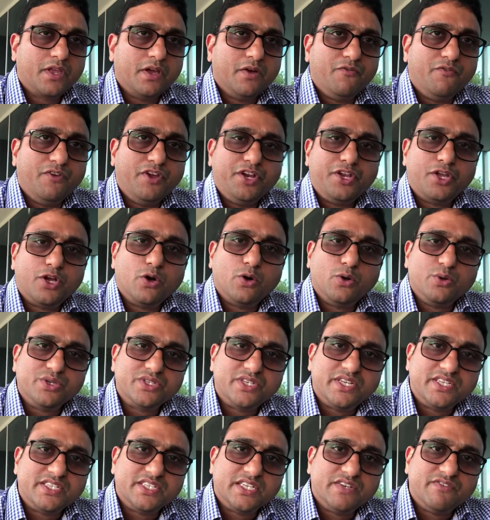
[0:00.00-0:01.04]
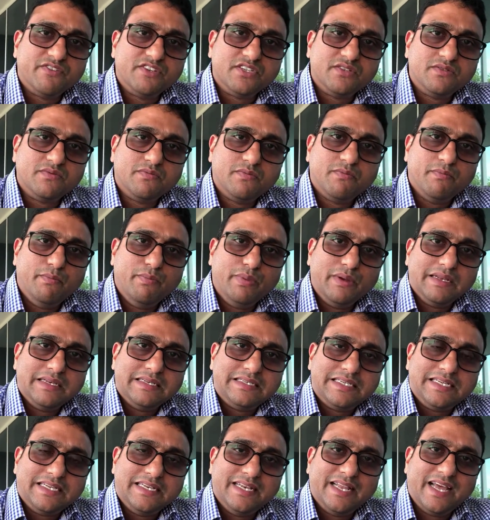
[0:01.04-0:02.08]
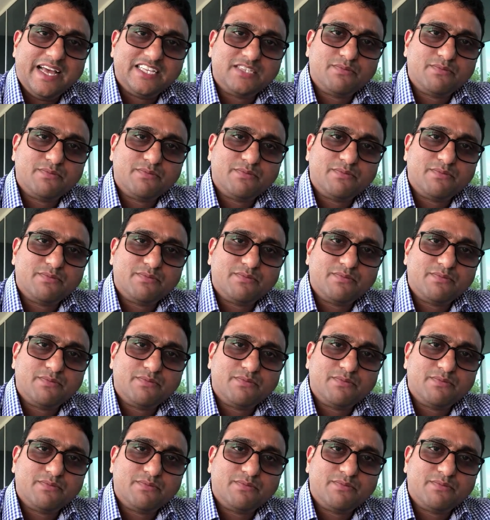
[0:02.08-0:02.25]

video hosting service built in